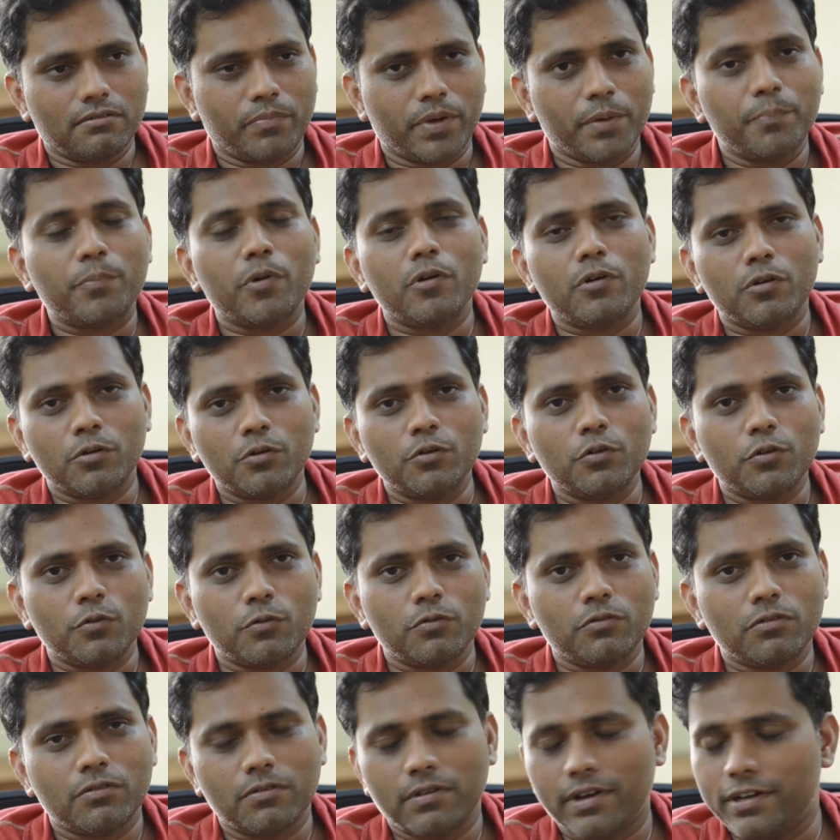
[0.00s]
people who
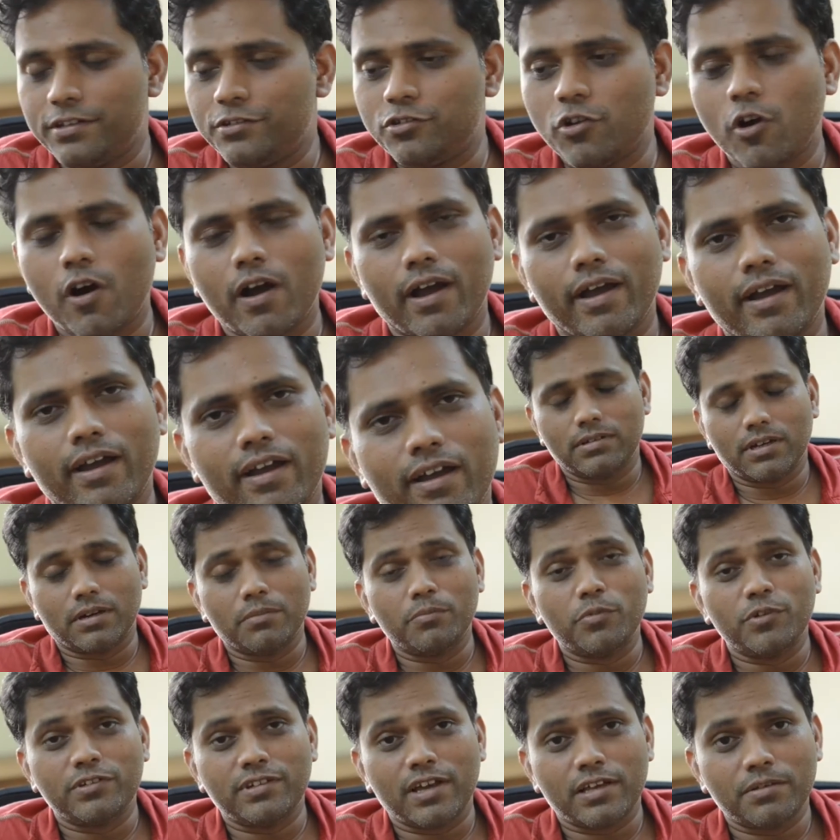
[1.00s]
enjoy the
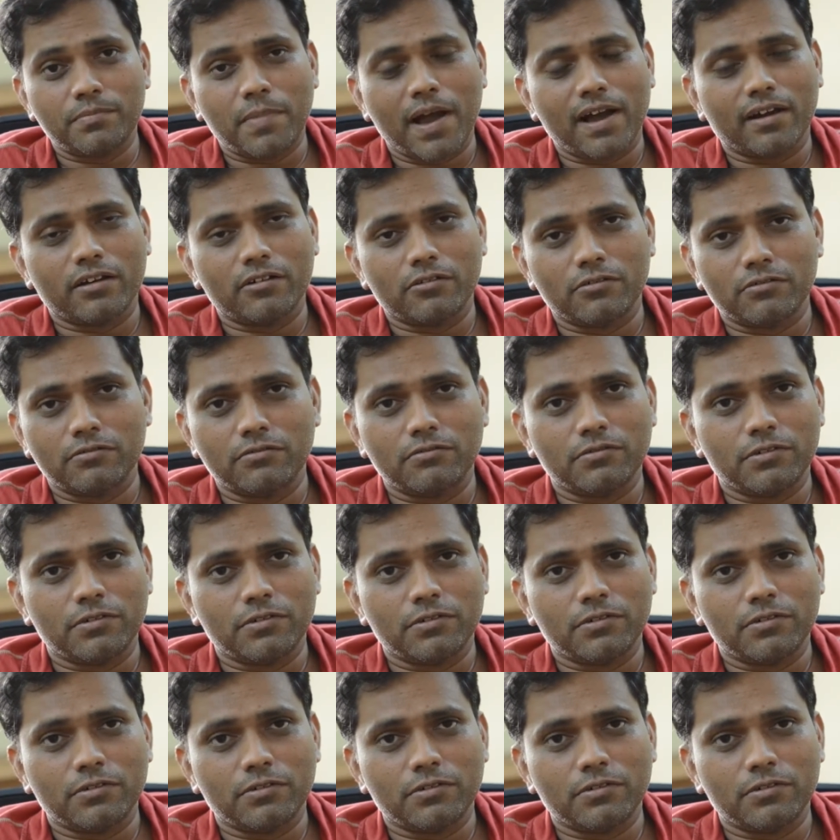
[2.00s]
computer science background